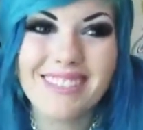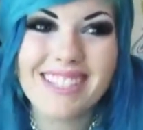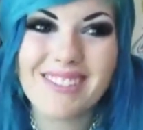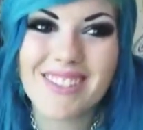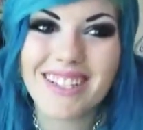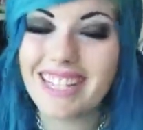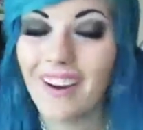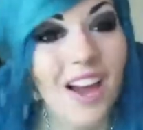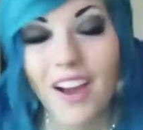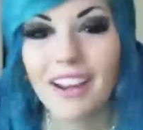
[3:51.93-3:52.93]
I'm gonna stop talking
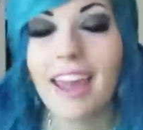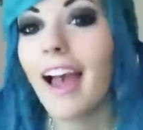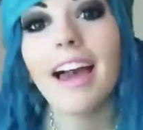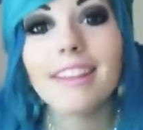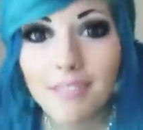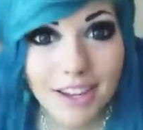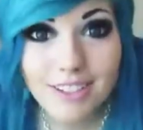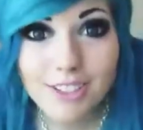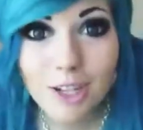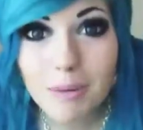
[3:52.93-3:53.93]
now. Okay, I love you
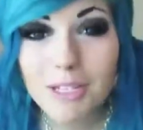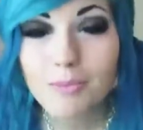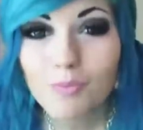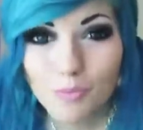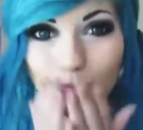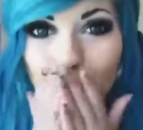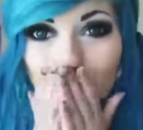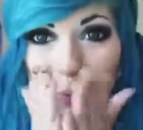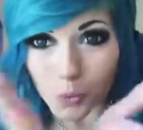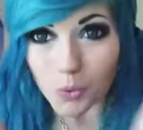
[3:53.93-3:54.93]
guys so much.
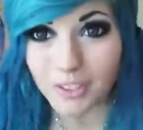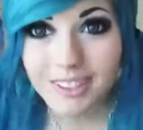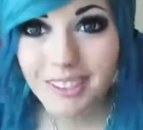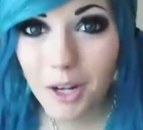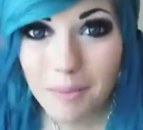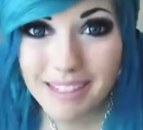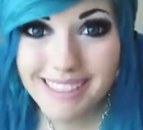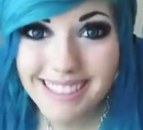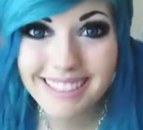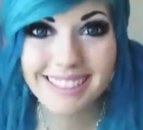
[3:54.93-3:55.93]
You're
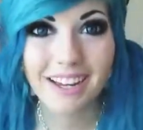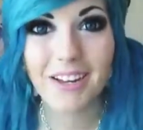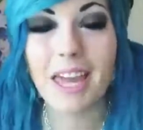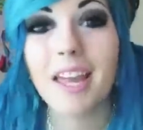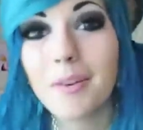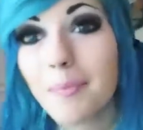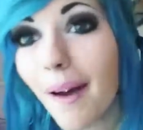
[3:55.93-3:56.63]
amazing. Okay,